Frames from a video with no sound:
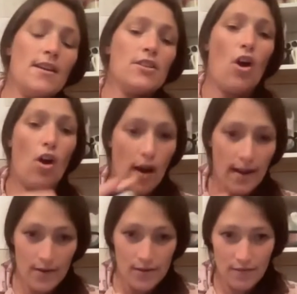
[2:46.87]
So I
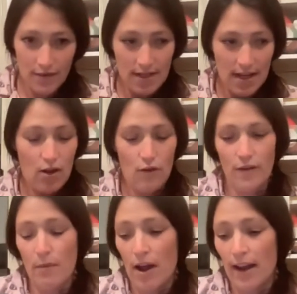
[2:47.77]
use them for tea,
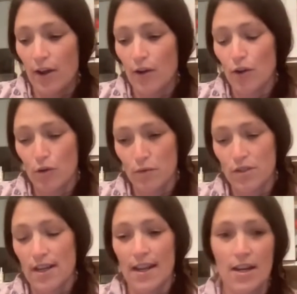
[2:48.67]
coffee, Milo, herbal
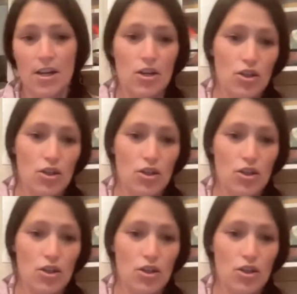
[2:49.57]
tea,